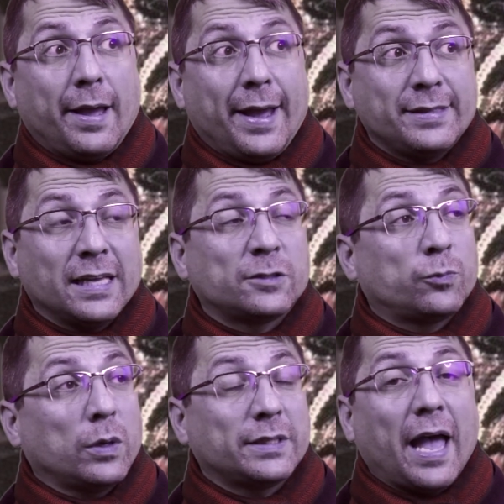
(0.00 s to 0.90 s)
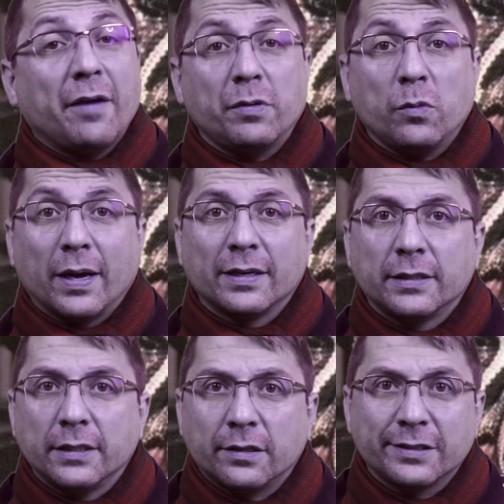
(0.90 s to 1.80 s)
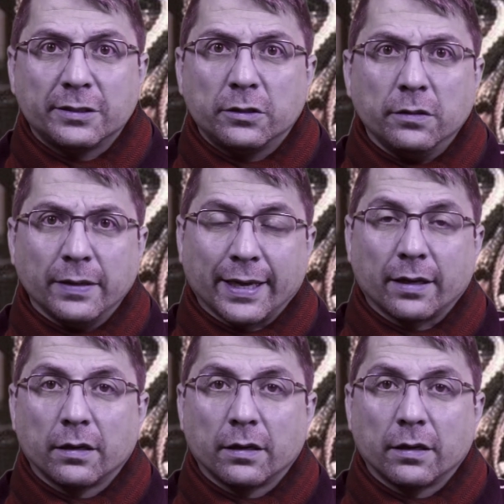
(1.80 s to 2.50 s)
And that's what everyone here is doing.